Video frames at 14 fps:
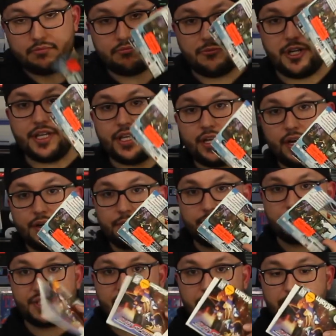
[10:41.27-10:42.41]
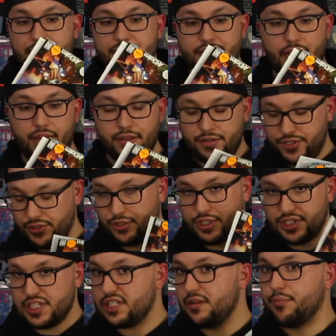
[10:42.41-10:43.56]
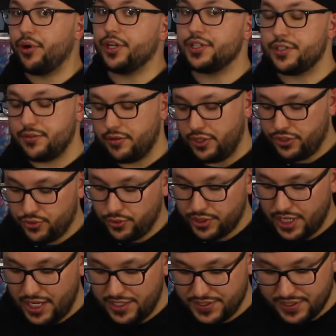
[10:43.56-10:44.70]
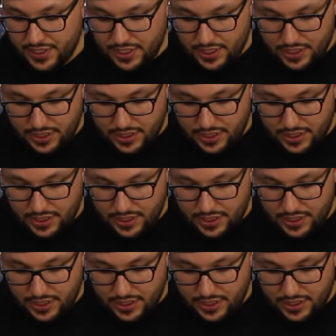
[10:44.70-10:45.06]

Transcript: right here, taped it together, so it just needs to be put into a jewel case.